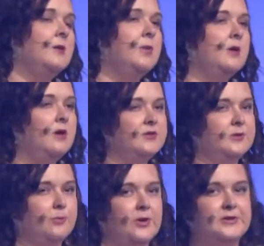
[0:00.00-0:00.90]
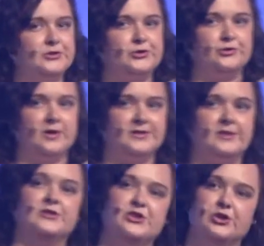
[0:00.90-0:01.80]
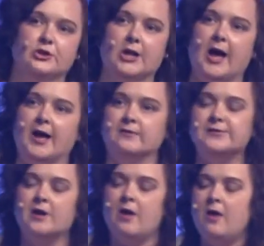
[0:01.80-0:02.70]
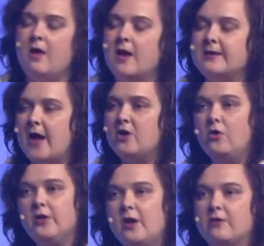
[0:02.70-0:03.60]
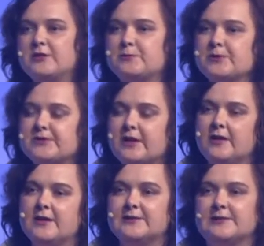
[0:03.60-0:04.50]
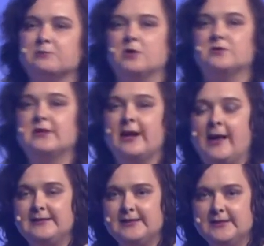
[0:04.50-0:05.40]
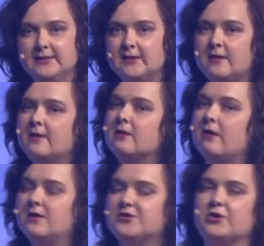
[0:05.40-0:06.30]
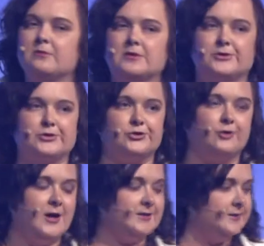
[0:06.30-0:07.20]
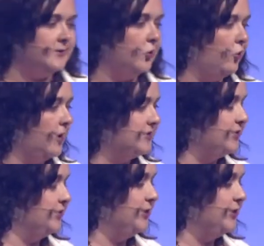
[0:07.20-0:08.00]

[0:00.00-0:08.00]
but it also brings stress into your lives. And not only are these Brazilians the most connected, they're also the most stressed across the